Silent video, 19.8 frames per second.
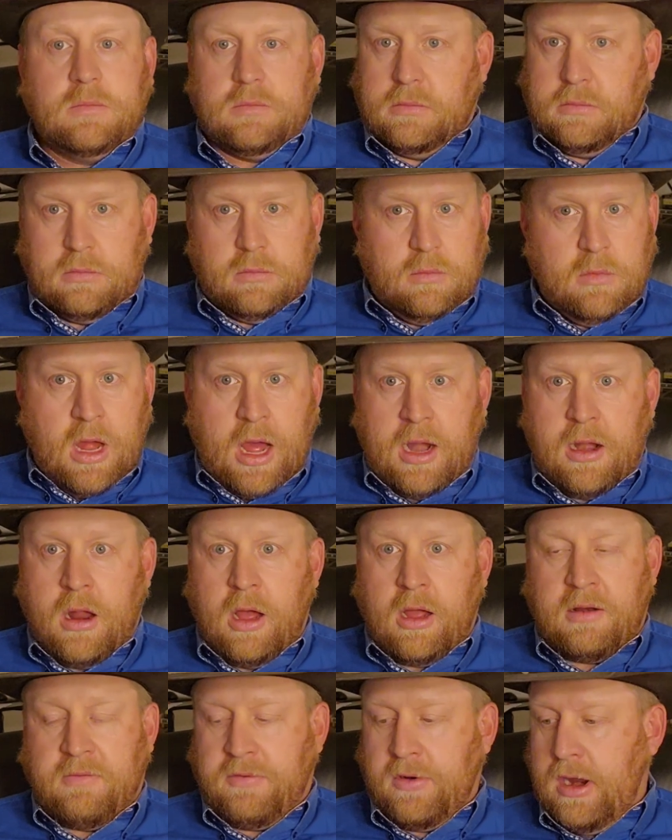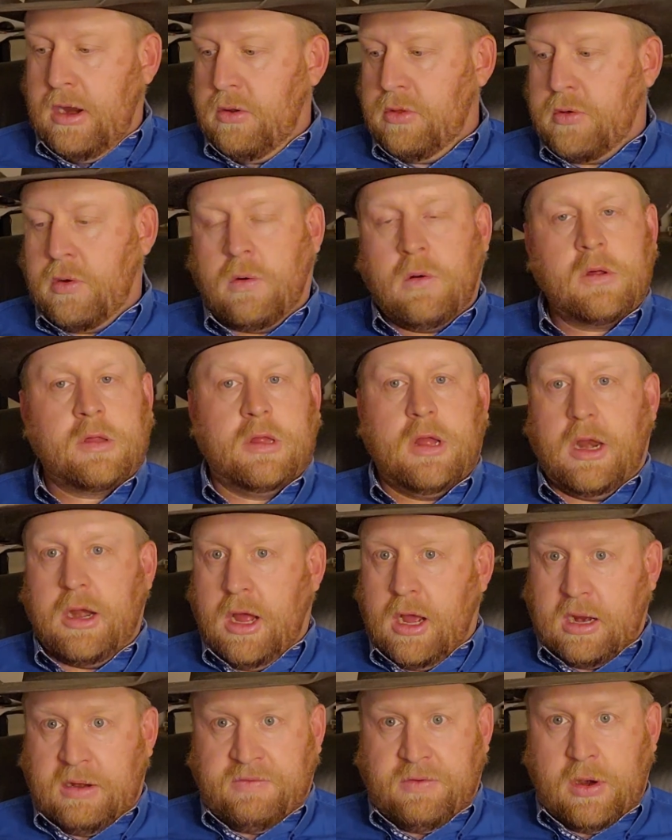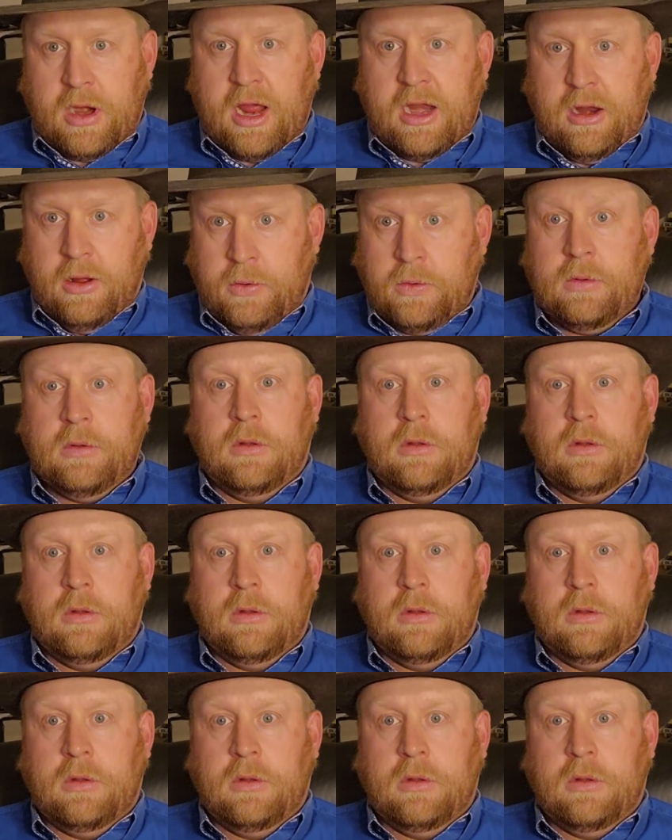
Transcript: Not knocking Fernando's horse, not knocking Fernando.